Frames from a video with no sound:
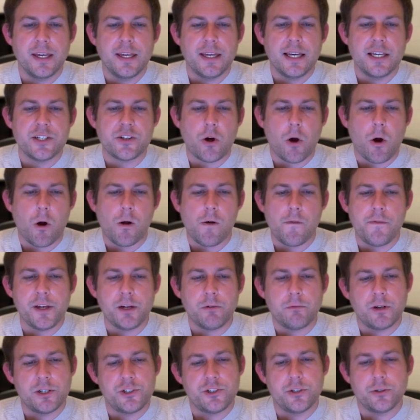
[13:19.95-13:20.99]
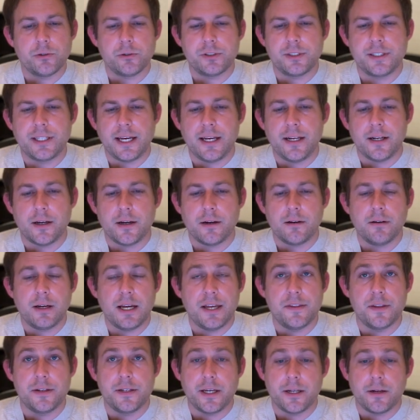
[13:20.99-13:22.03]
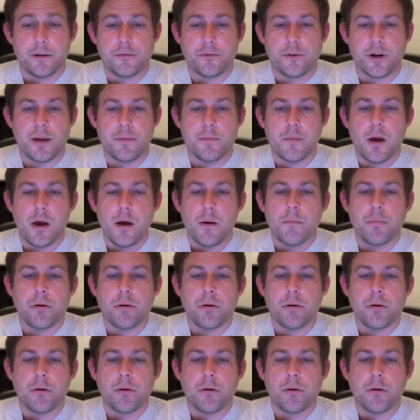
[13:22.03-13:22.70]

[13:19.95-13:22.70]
is all of the original data in the data frame,